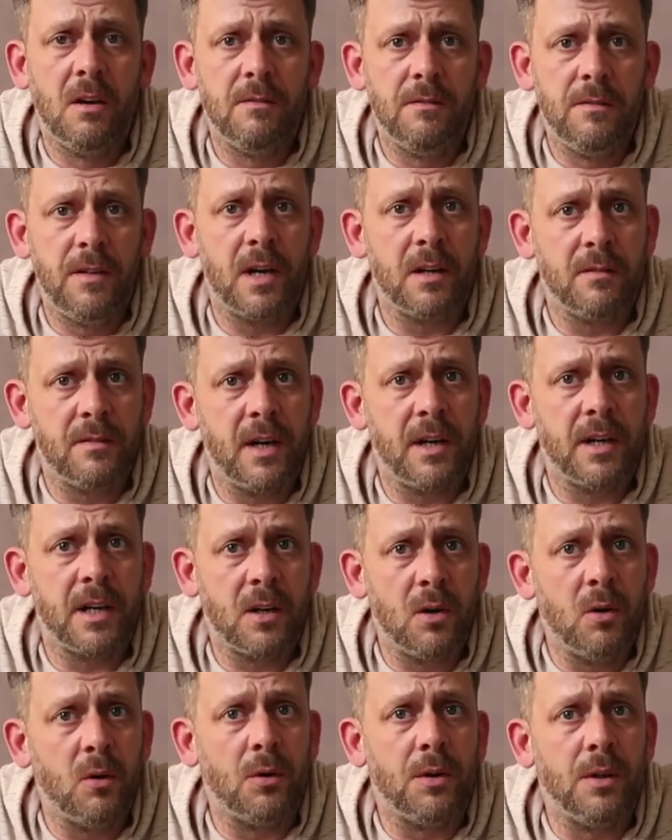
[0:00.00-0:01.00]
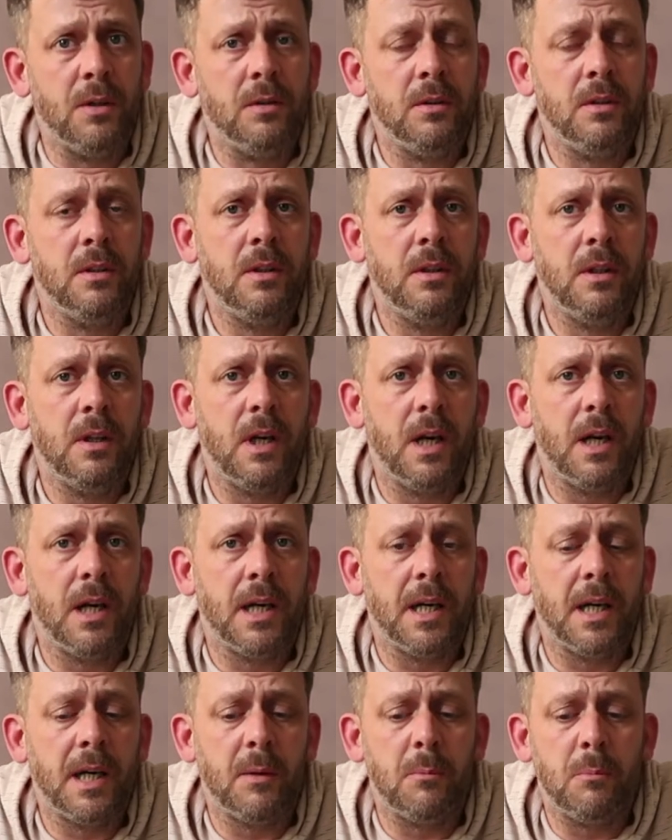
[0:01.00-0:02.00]
very, very good
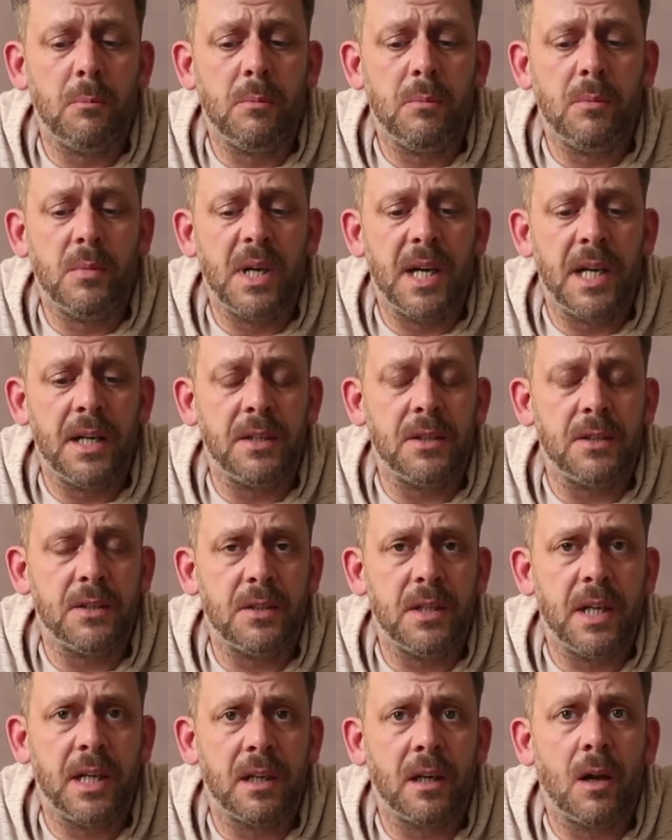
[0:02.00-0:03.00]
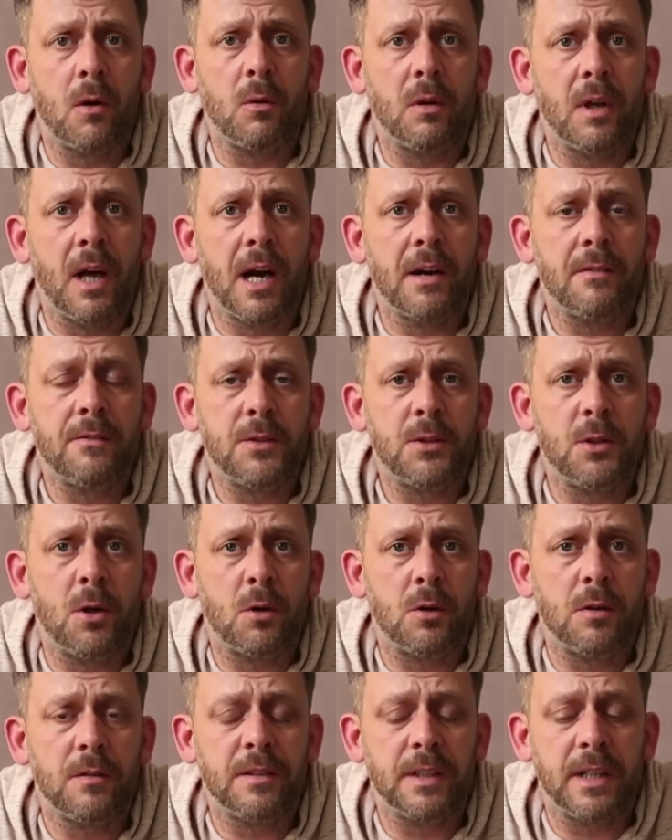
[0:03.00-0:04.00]
in low light
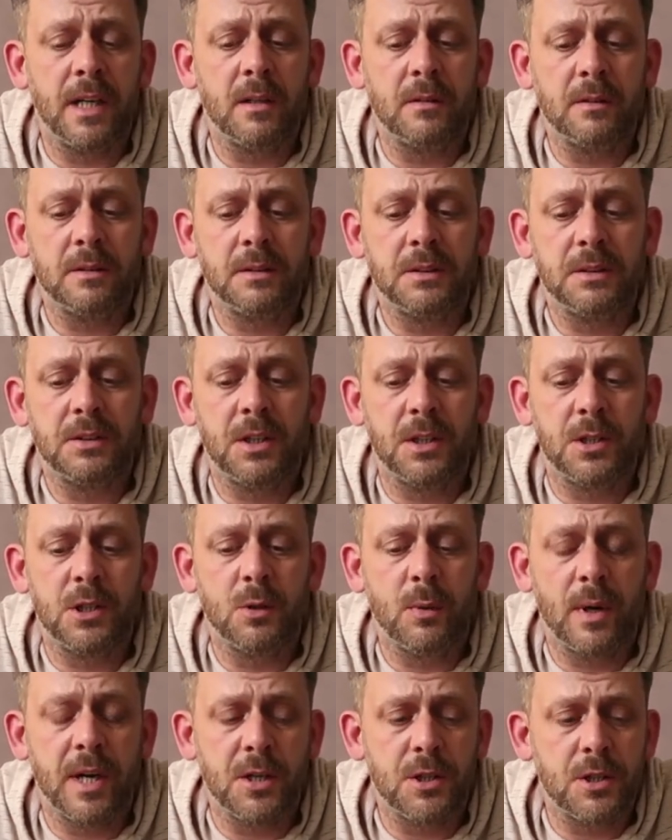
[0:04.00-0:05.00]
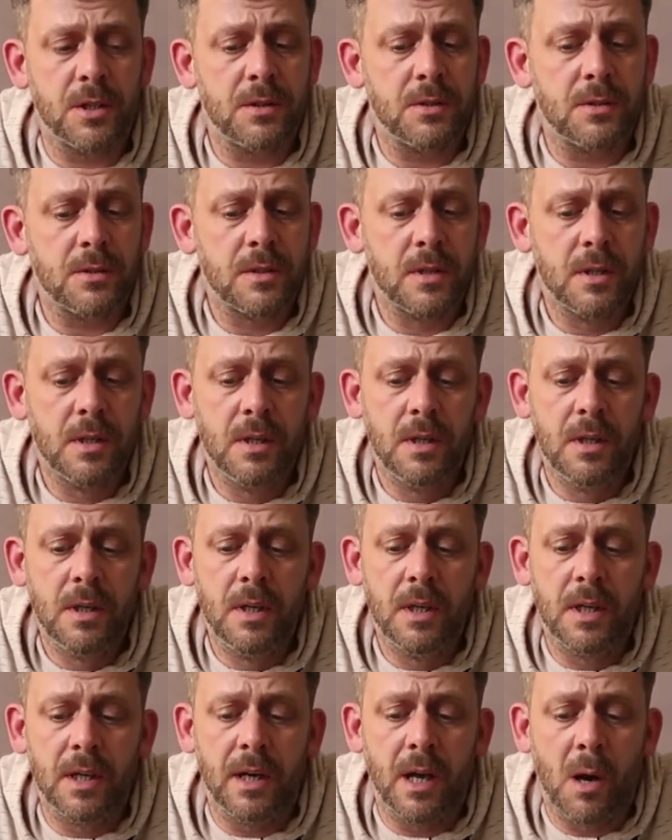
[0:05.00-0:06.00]
photography situations.
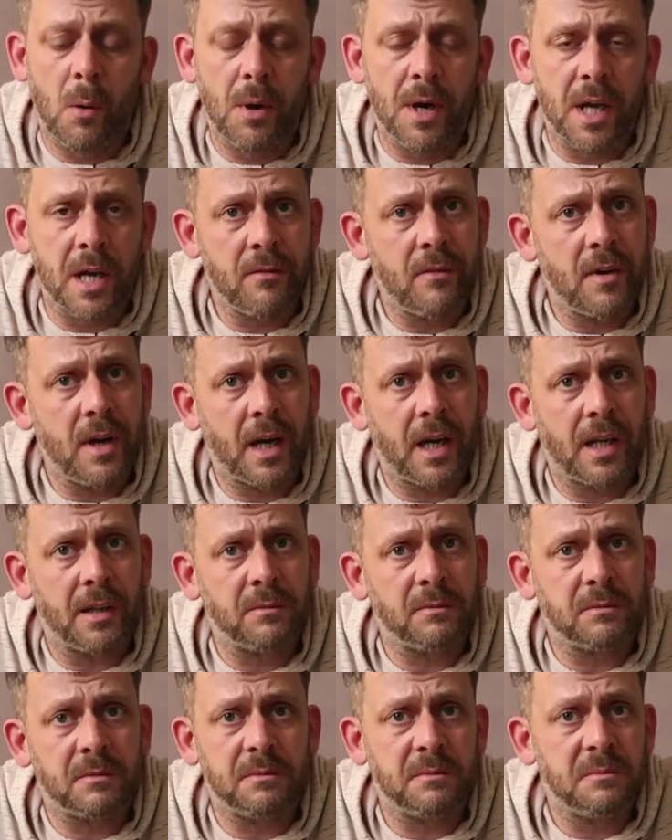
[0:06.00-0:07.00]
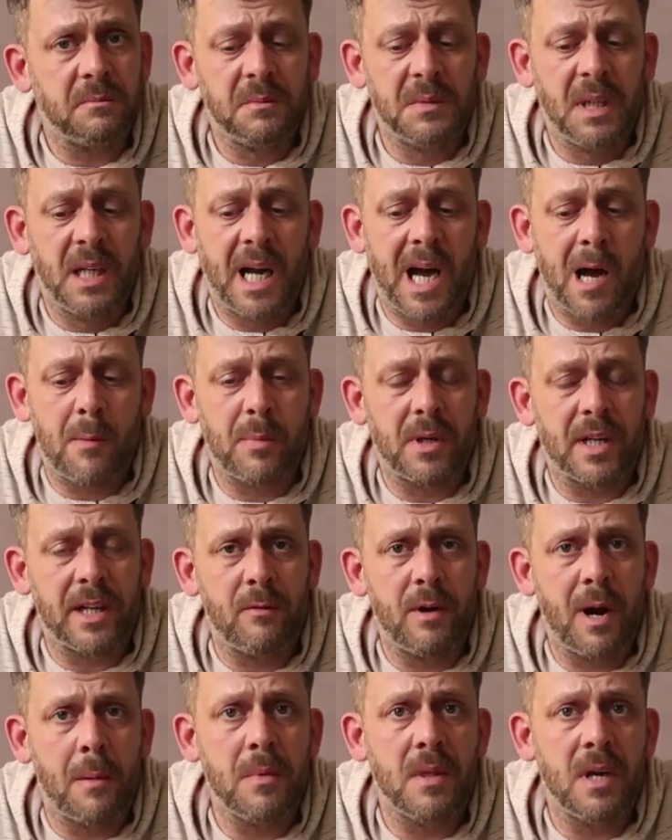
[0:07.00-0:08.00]
I can
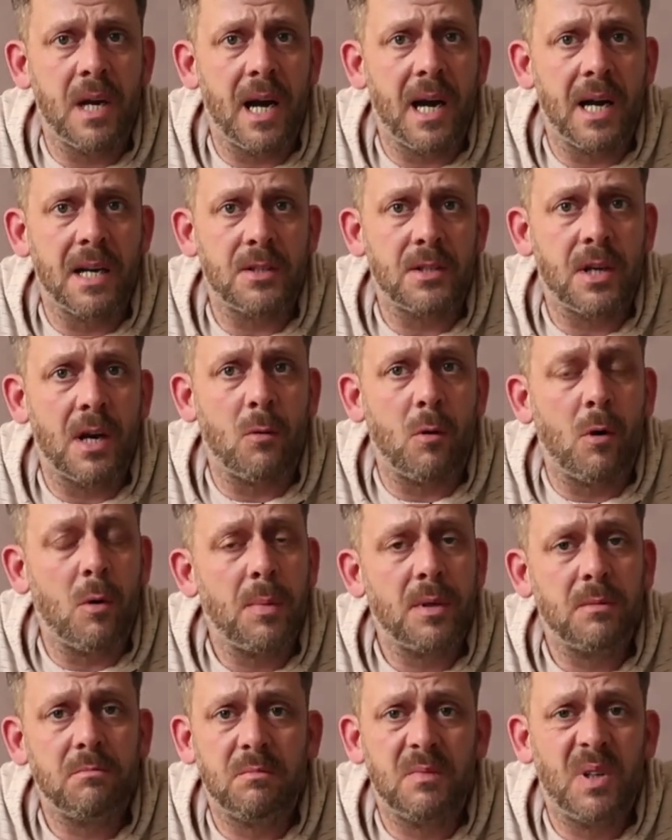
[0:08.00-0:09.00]
happily ramp the ISO up